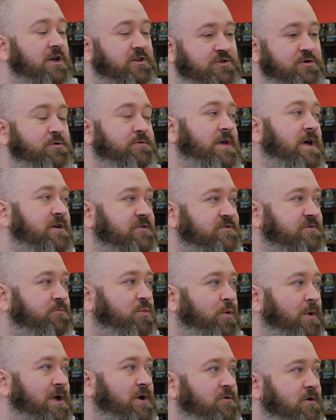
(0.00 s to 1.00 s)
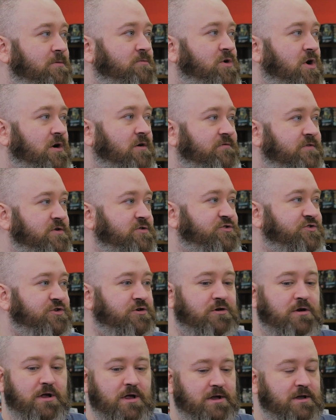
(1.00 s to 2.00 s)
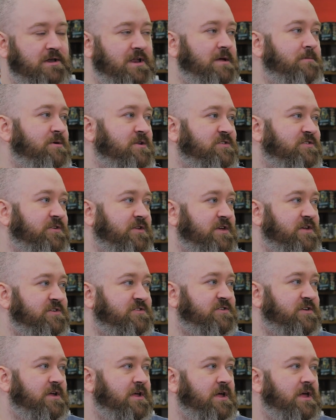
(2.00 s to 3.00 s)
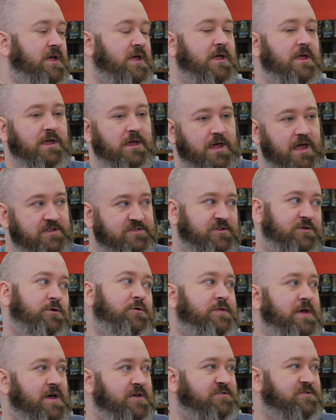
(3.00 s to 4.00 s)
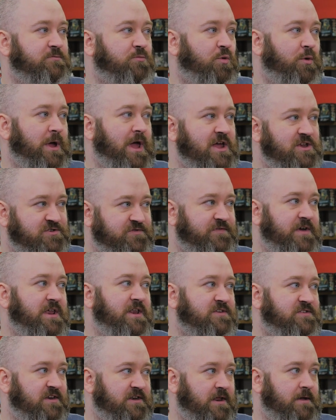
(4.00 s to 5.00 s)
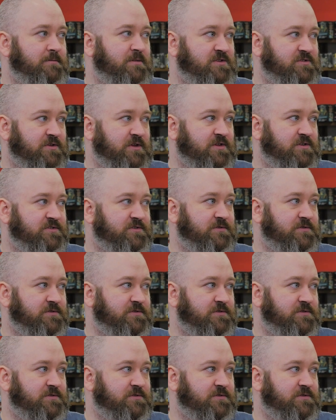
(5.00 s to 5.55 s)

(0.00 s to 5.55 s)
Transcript: a 2,000 point Grimdark Future demons list, it's a 2,000 point Age of Fantasy demons list.